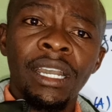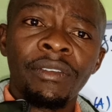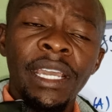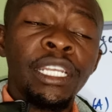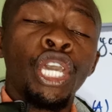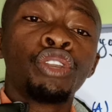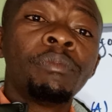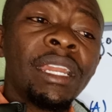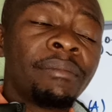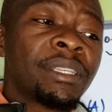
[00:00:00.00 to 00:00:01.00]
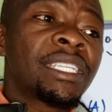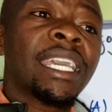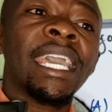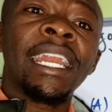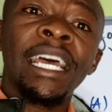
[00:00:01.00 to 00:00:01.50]
All right, you made a
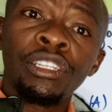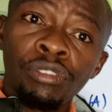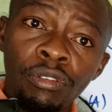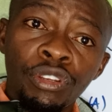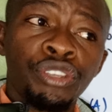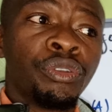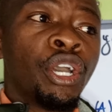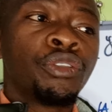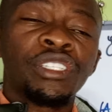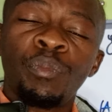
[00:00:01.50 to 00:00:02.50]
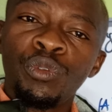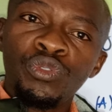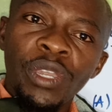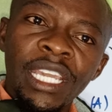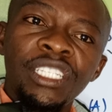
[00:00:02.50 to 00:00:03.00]
mistake, and I told you, you're supposed
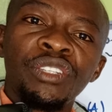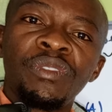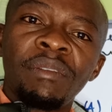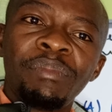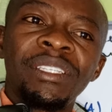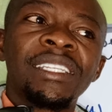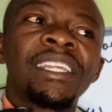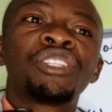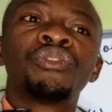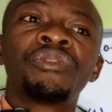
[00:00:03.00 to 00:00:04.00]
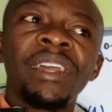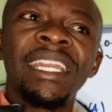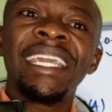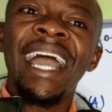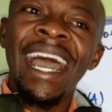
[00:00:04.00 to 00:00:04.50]
to get into the business that you
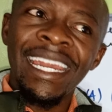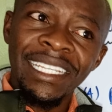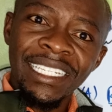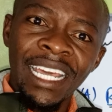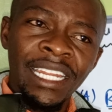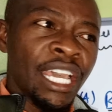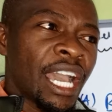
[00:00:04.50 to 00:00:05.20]
already understand.